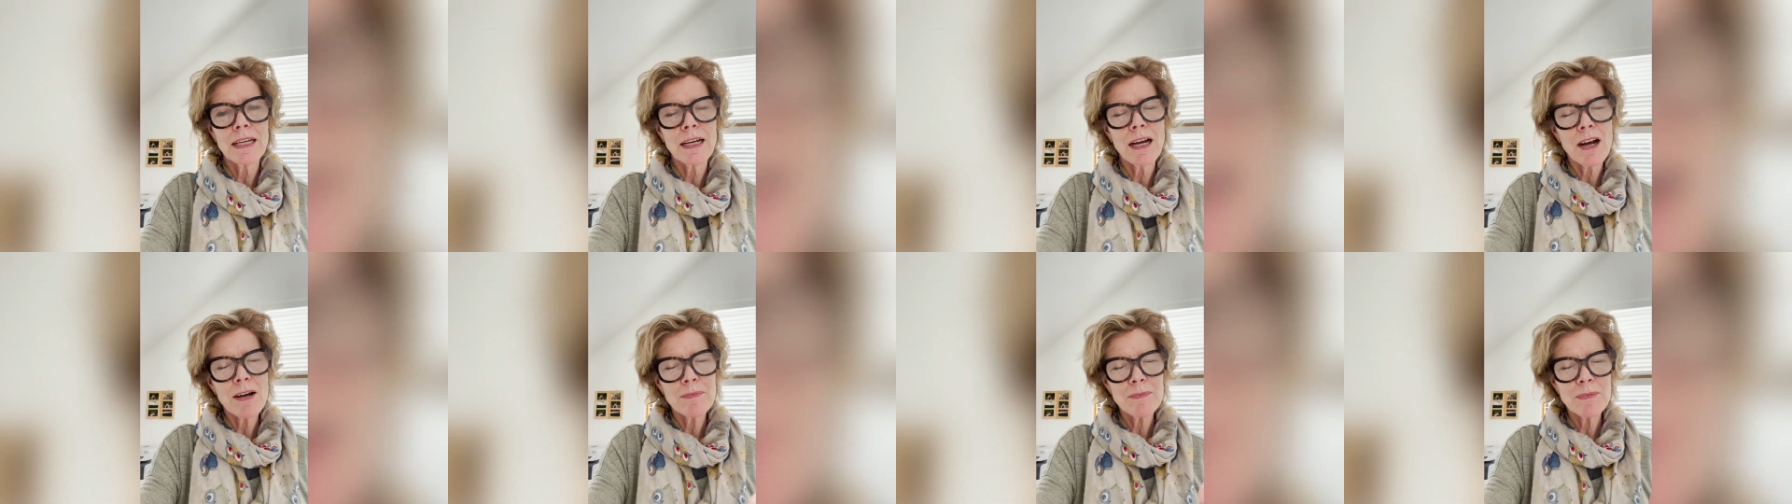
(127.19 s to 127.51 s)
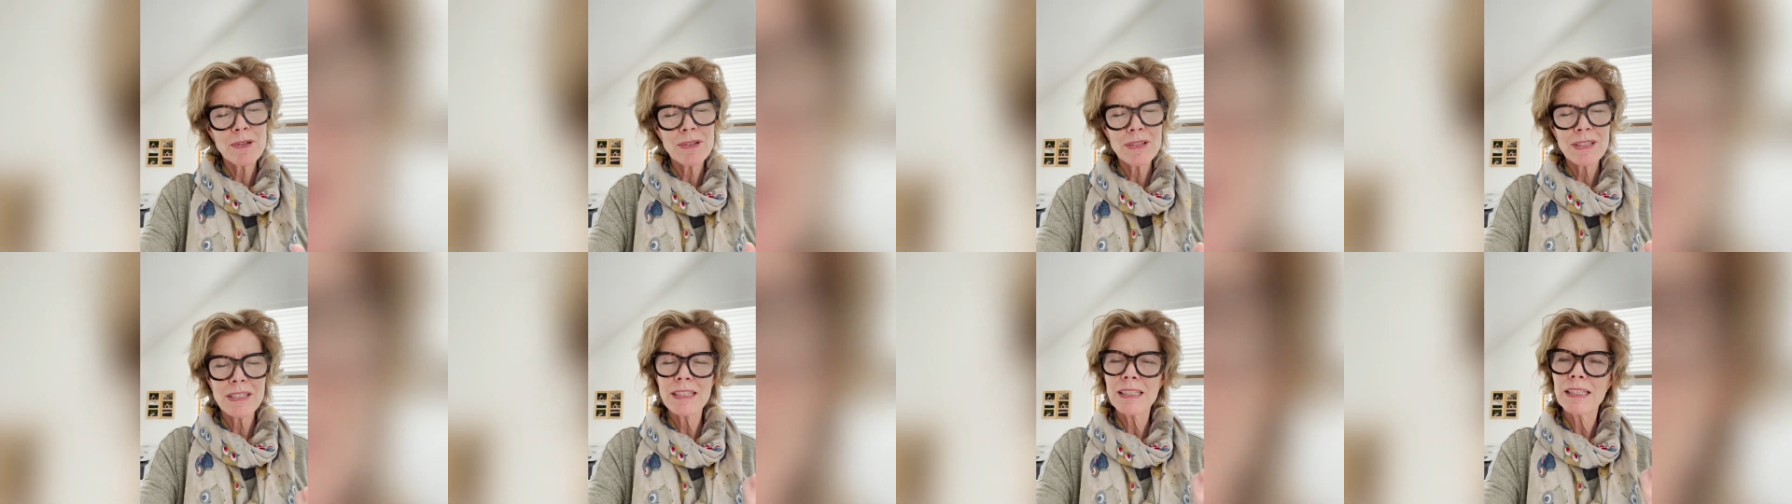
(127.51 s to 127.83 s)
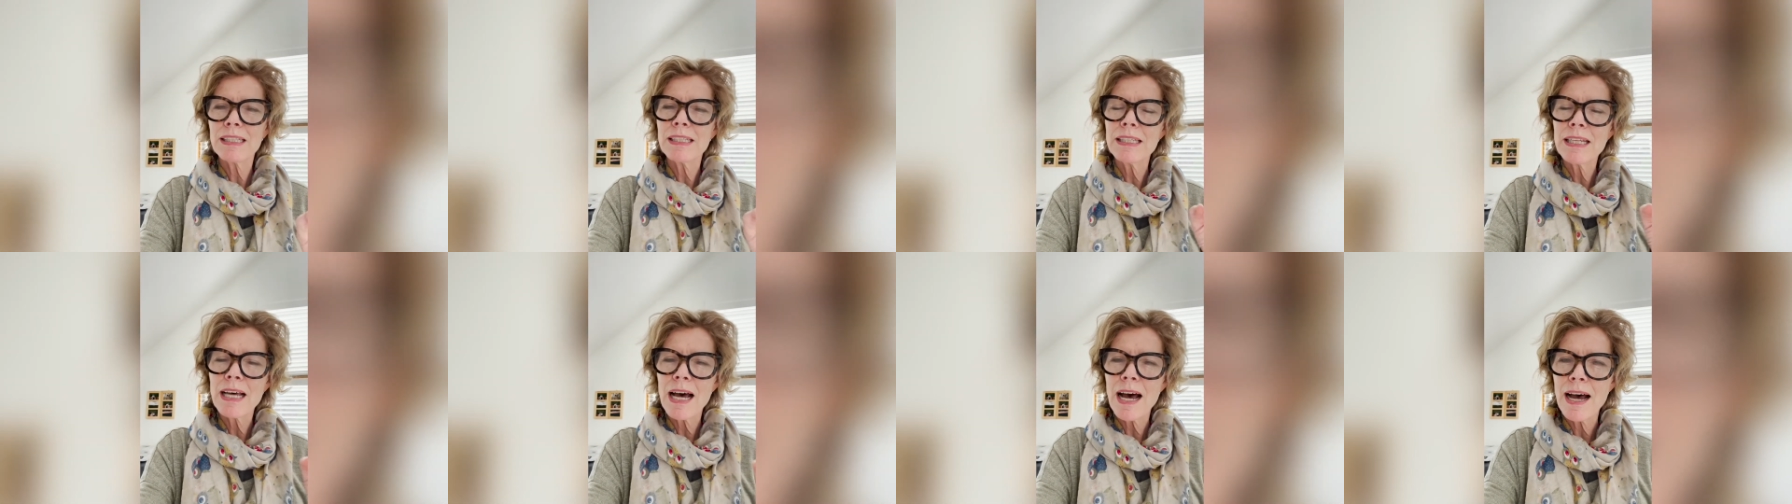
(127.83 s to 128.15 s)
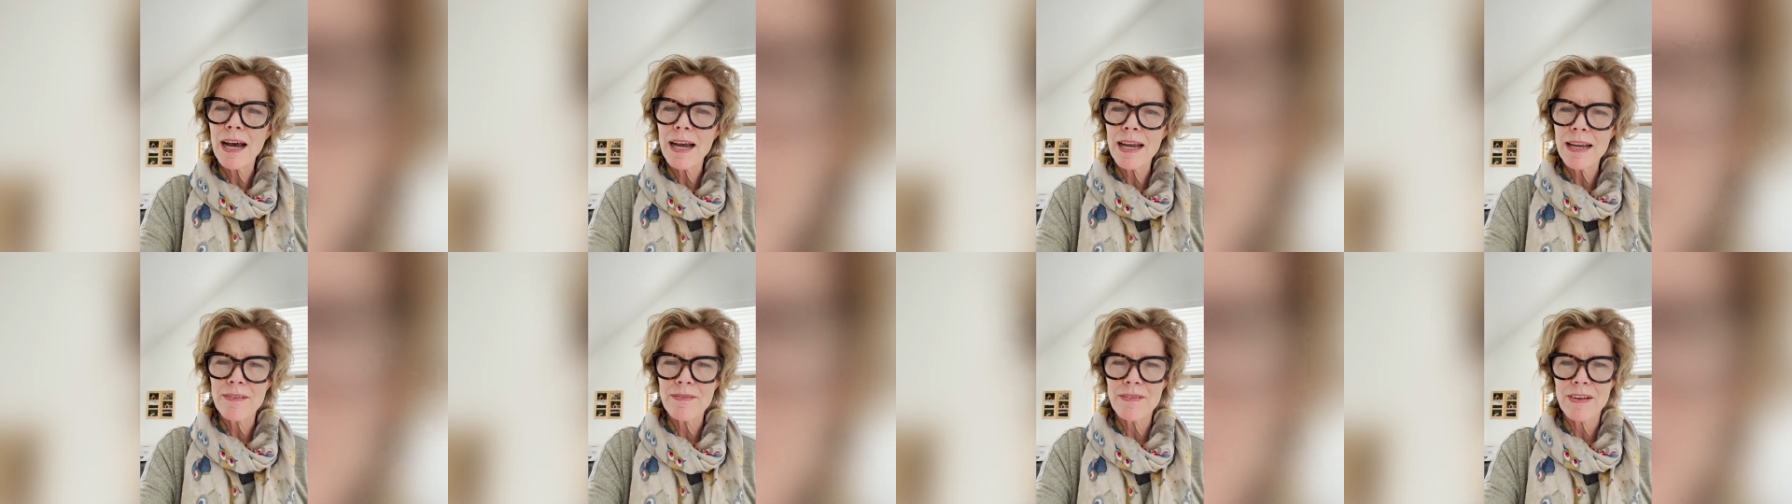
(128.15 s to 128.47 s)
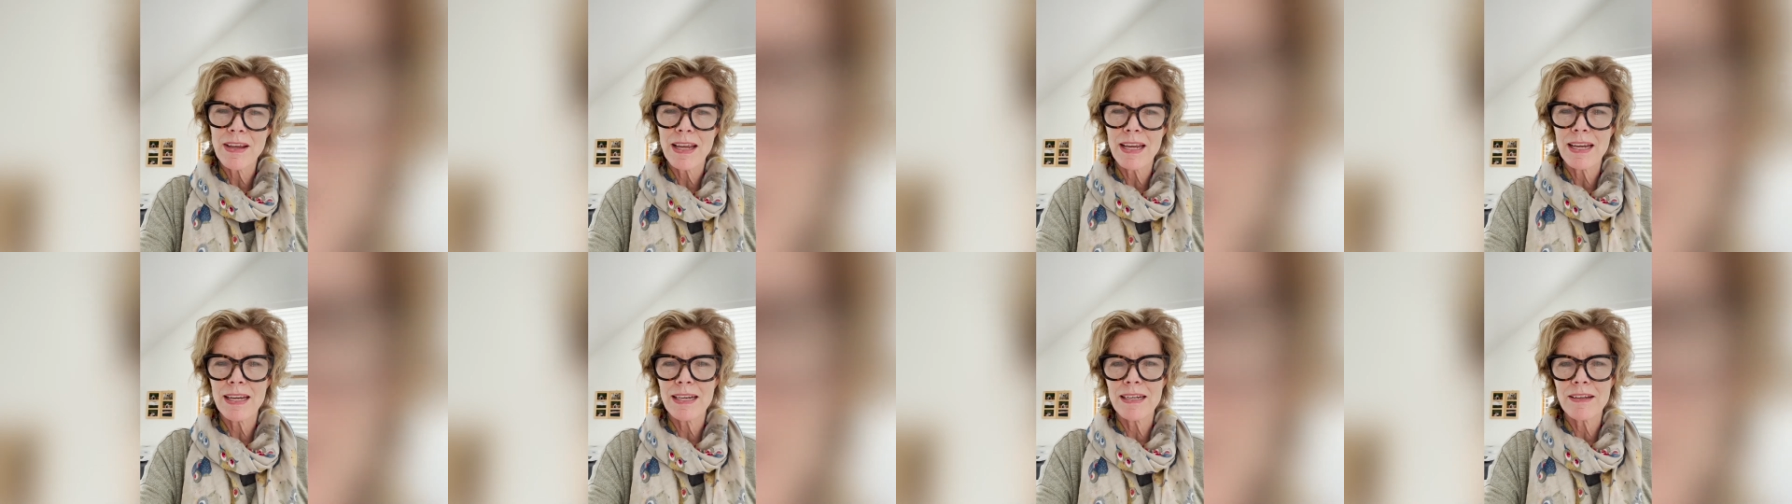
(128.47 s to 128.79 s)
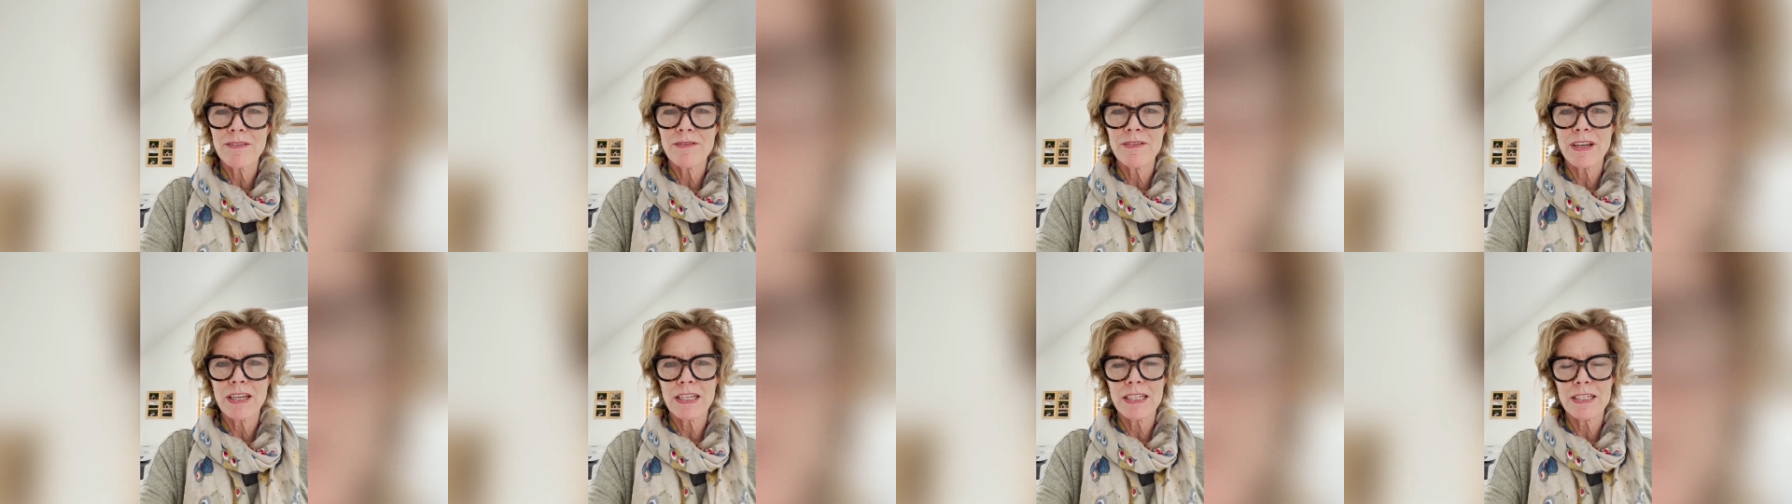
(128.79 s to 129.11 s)
almost a live aid
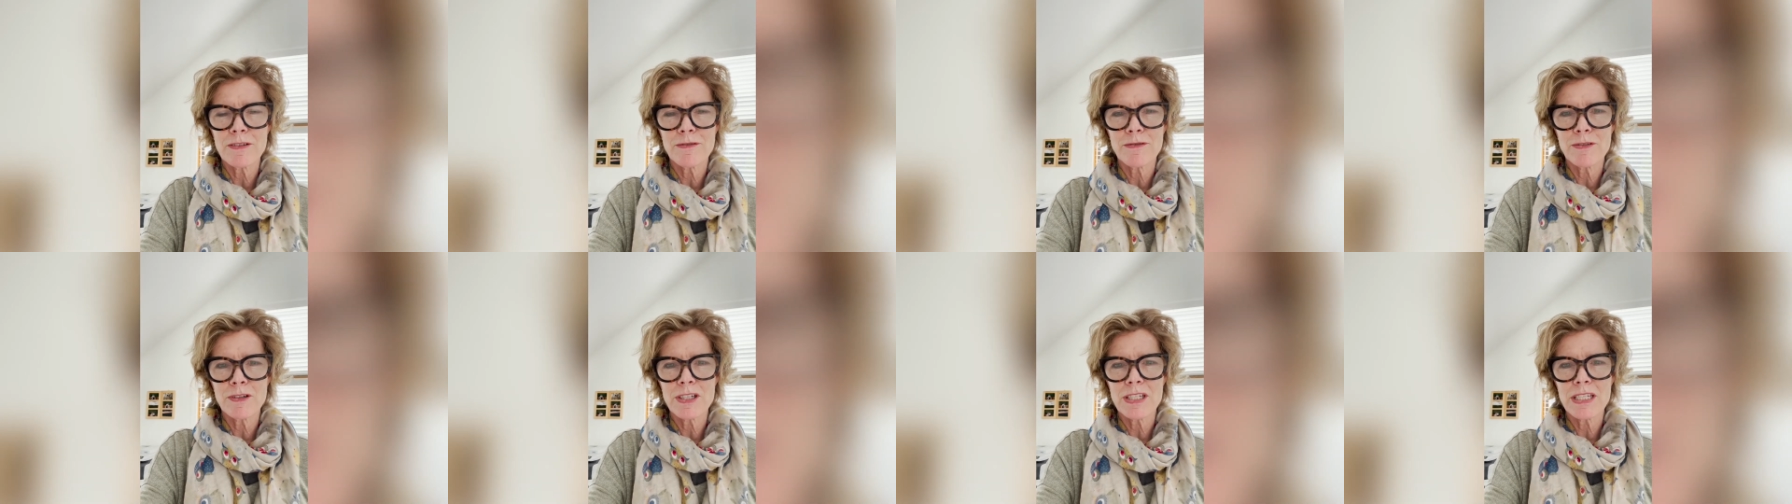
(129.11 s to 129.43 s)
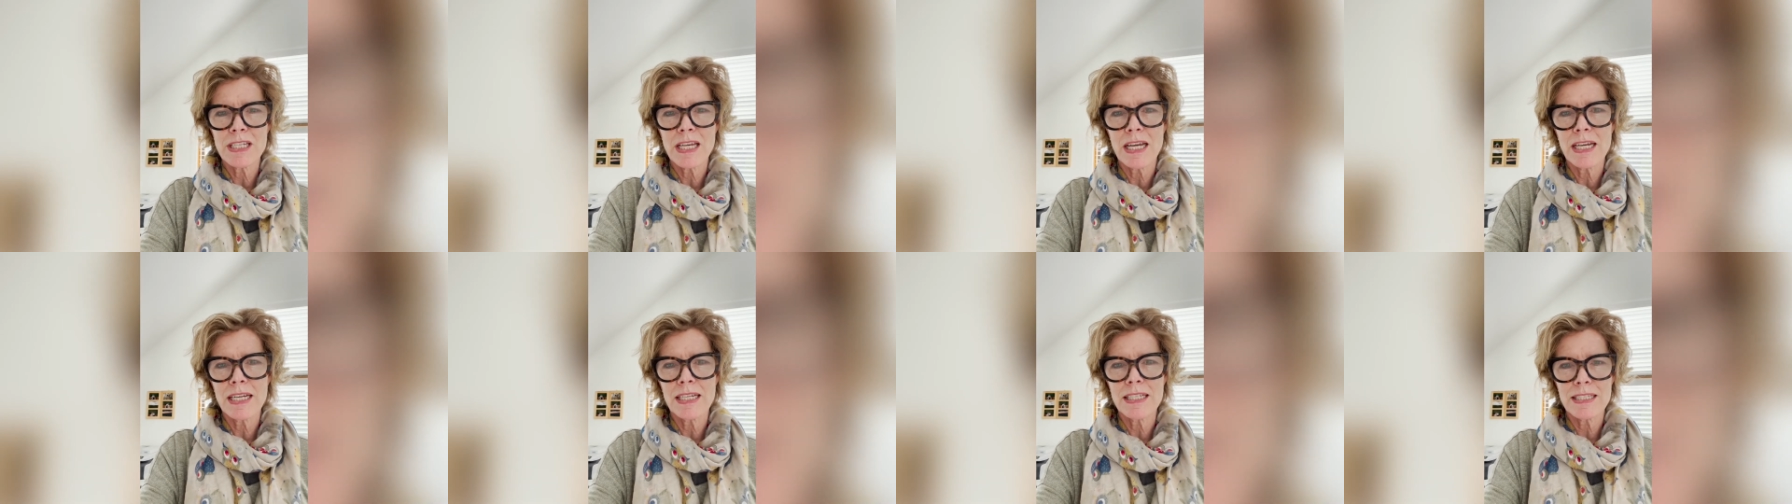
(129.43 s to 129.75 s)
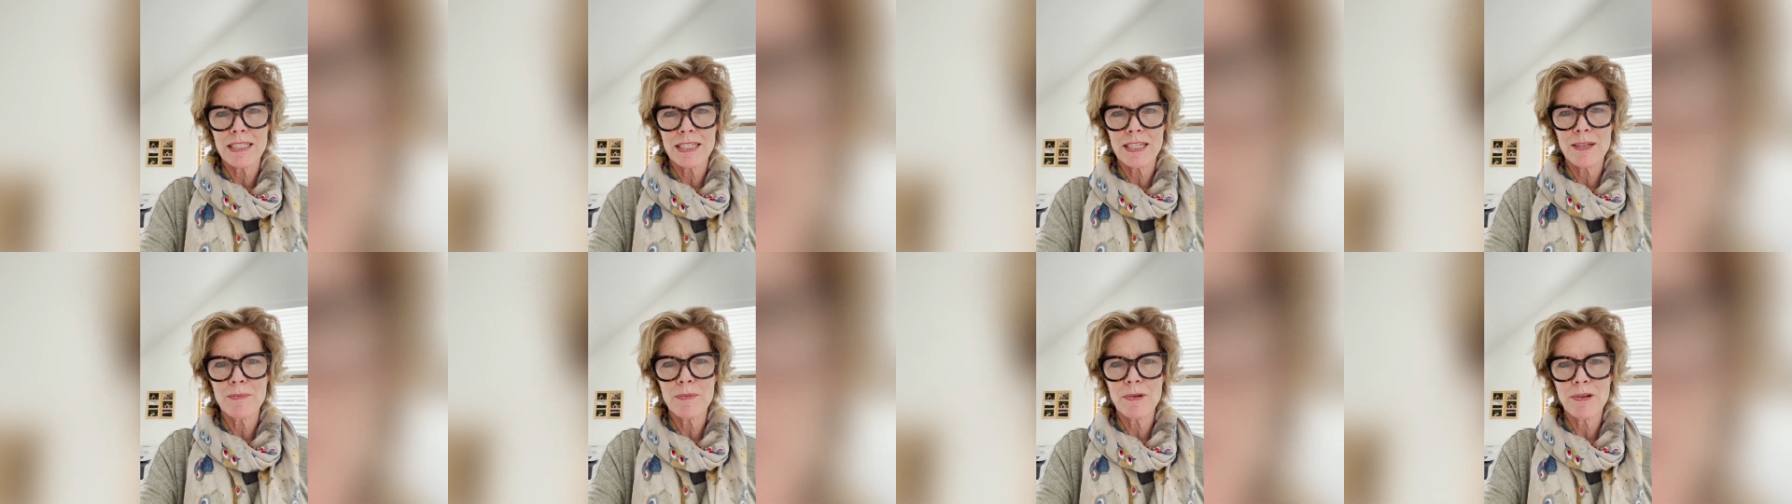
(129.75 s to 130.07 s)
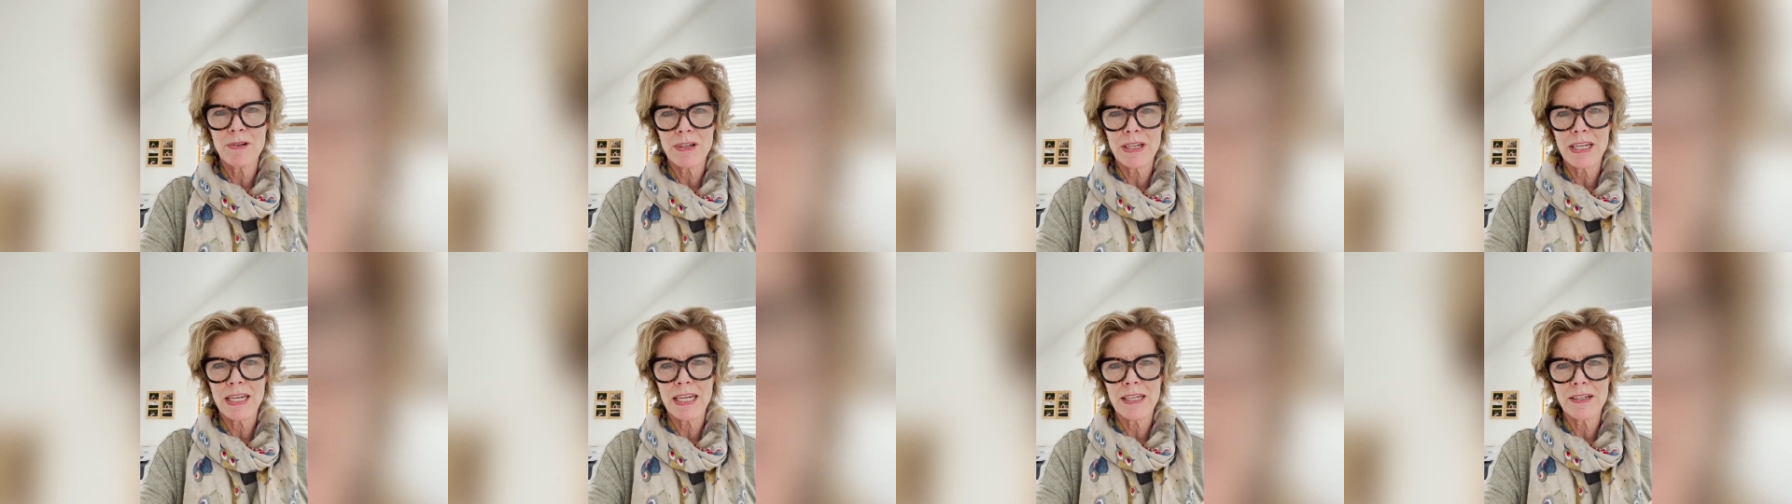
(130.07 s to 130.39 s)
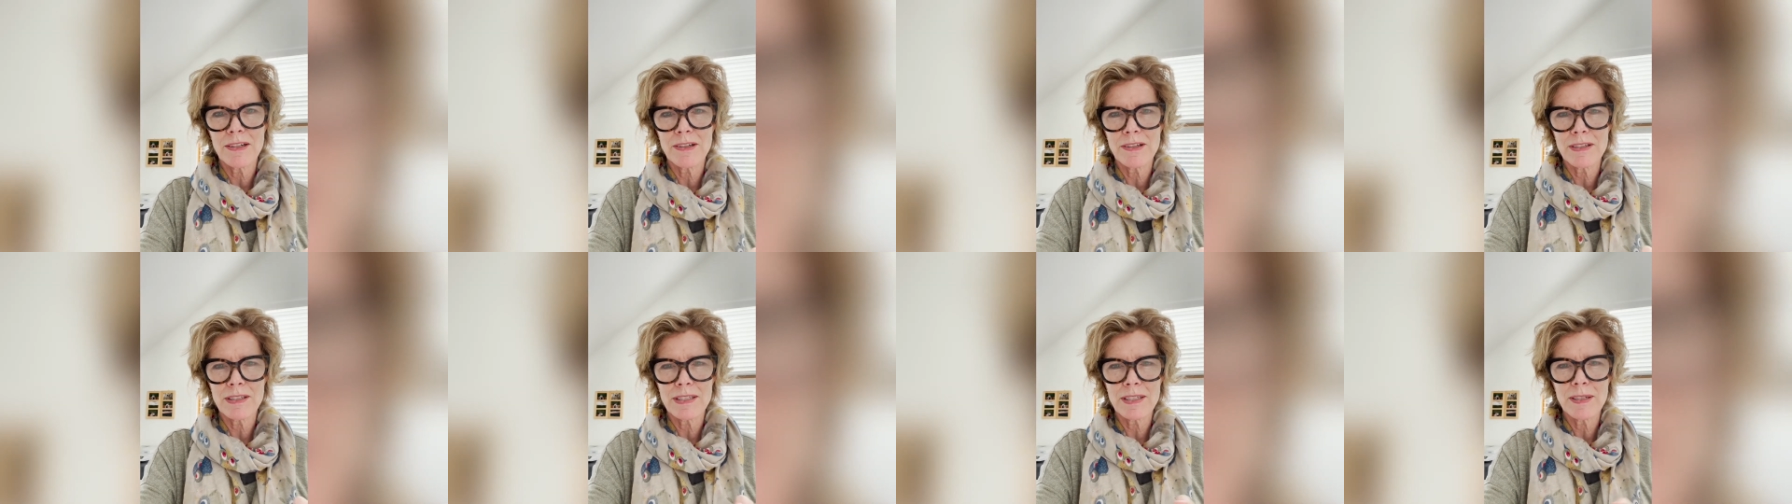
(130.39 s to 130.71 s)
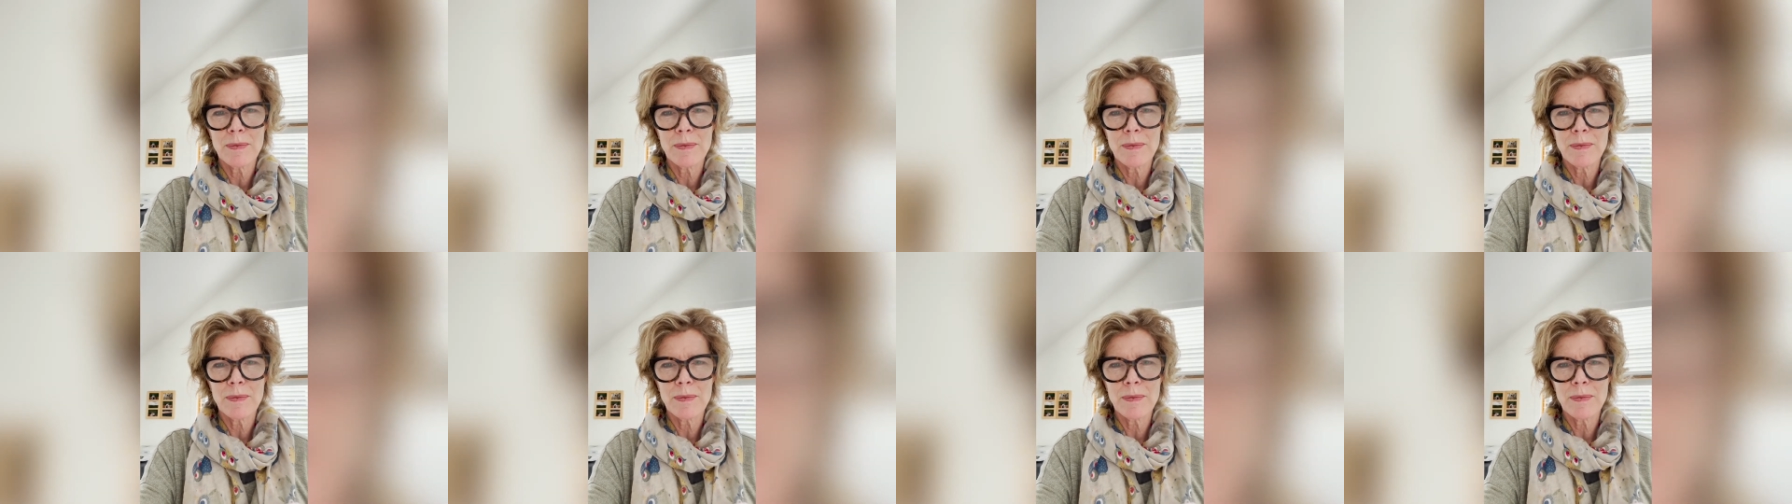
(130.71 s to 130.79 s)
event for science communicators.